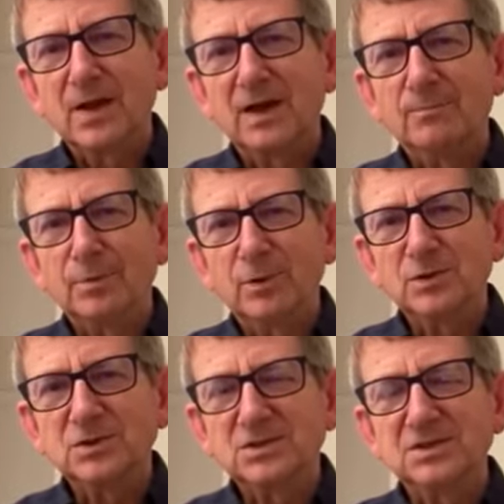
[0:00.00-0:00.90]
and
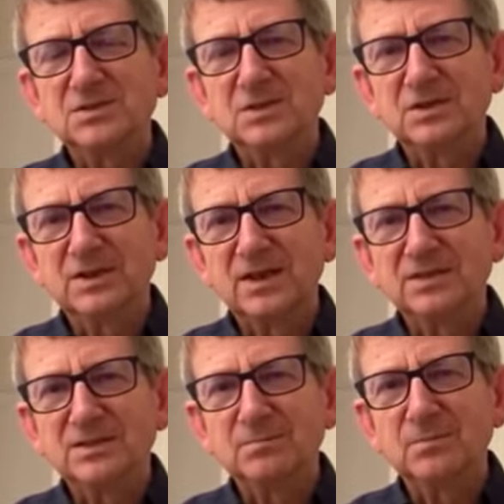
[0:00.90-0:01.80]
brought us into the
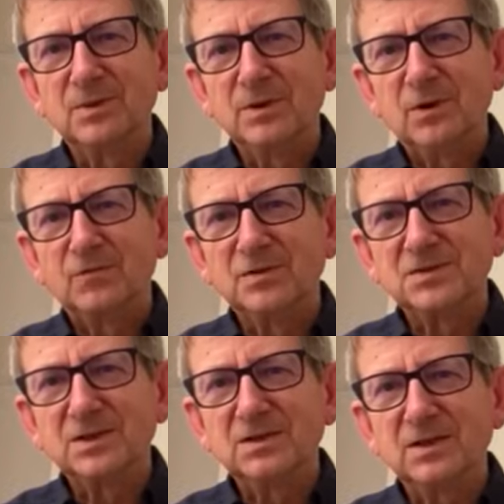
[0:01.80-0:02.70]
kingdom of the
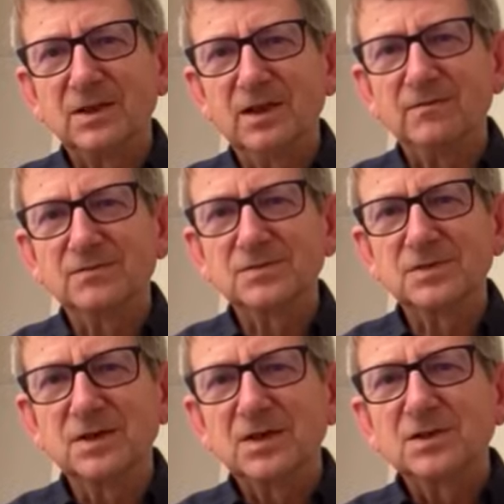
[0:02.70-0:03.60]
Son he loves."